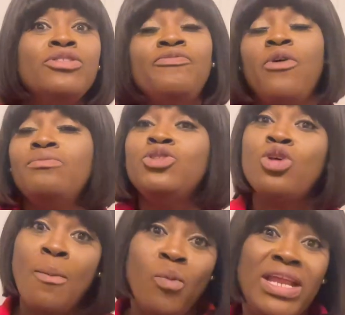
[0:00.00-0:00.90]
from
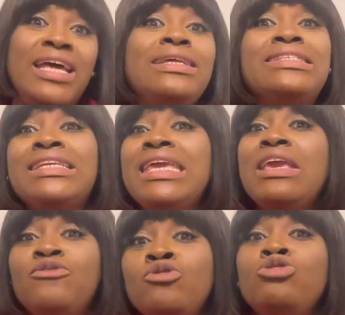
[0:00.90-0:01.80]
somewhere that doesn't
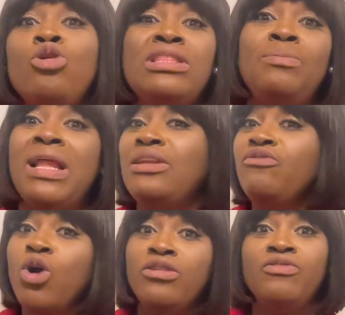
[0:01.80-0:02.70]
even know the plan
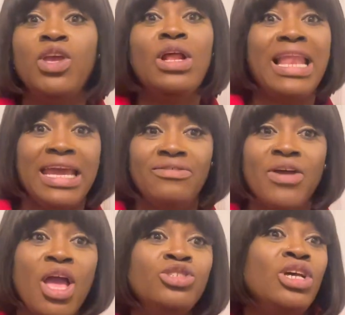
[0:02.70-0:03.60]
of God for your life,
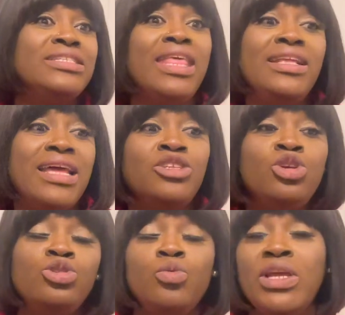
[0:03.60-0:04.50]
just think that
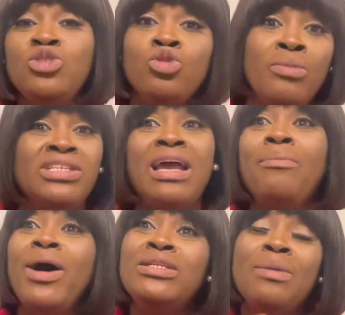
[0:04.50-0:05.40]
you're doing too much
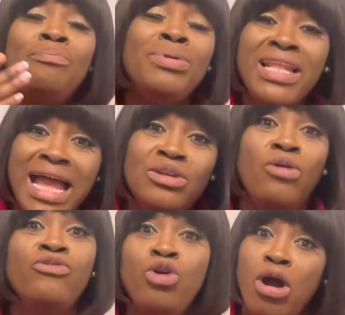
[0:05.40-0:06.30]
about the plan
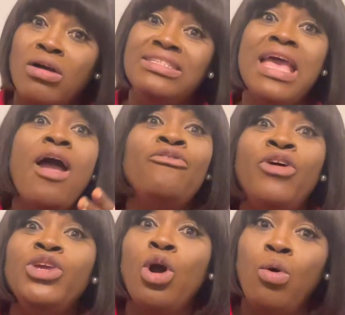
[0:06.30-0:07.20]
of God
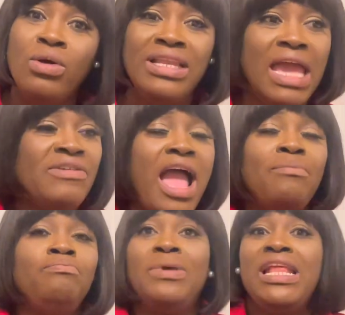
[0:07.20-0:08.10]
for your own life. I
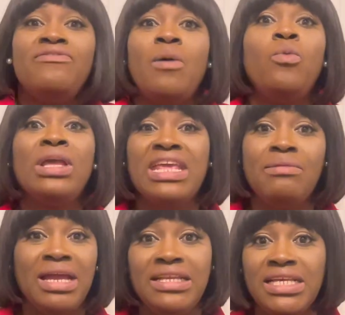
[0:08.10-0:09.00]
believe I'm working in
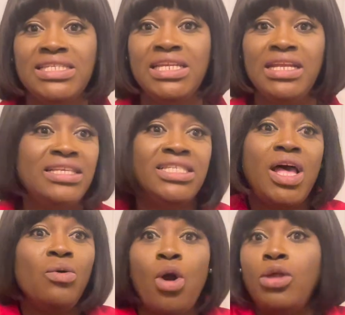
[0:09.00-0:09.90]
my destiny. This is
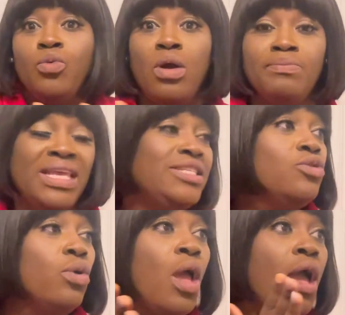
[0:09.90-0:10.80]
how God want me
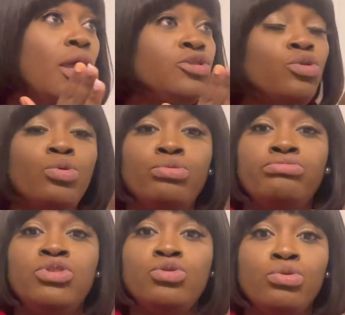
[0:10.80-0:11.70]
to
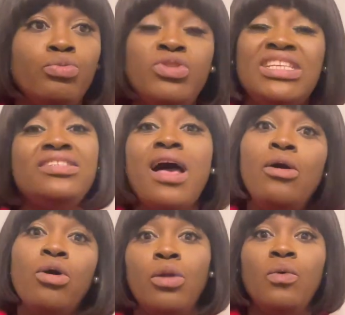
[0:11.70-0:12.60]
this is how
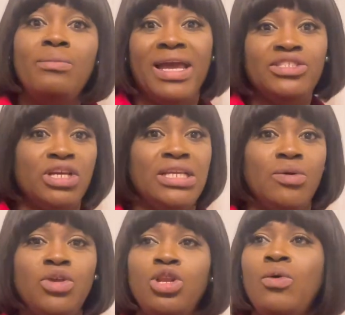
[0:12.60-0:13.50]
God want my journey.
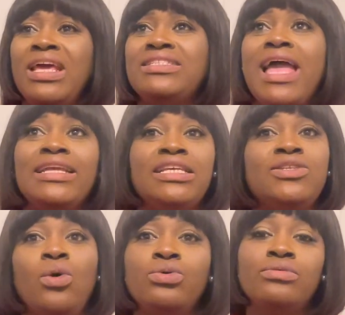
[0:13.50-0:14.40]
When I started this
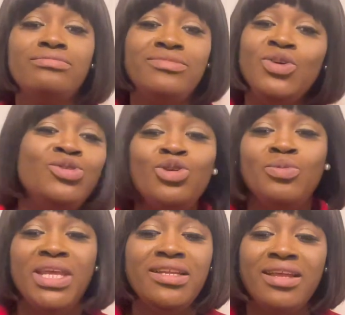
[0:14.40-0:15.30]
old
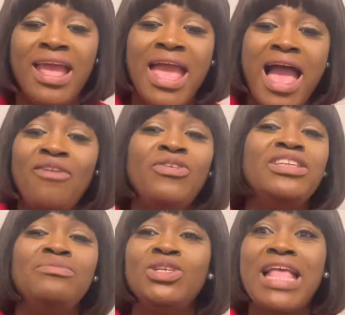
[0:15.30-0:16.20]
YouTube thing, at first
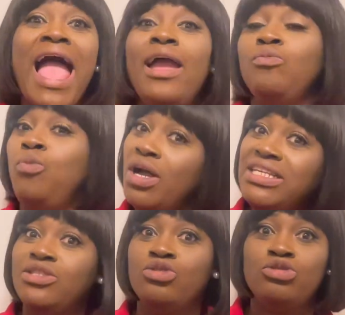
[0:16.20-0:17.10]
I'm just like, I
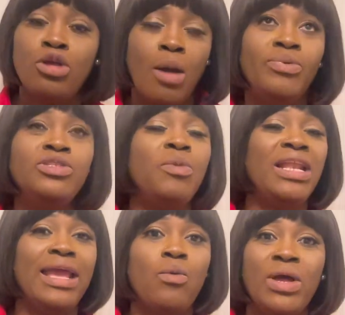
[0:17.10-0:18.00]
wanted to stop. It's more
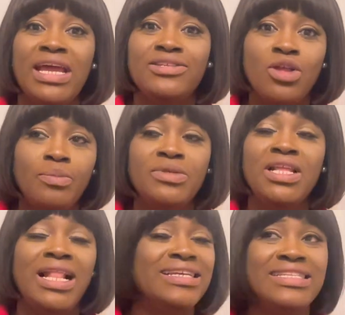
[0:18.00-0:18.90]
like when I stopped the
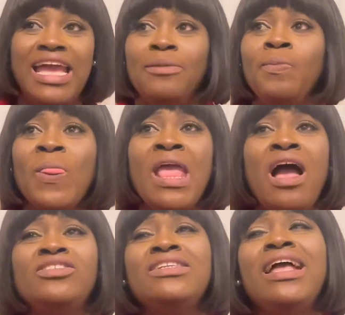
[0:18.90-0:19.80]
last time,
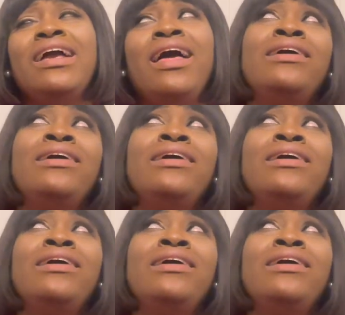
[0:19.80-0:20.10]
I was just like,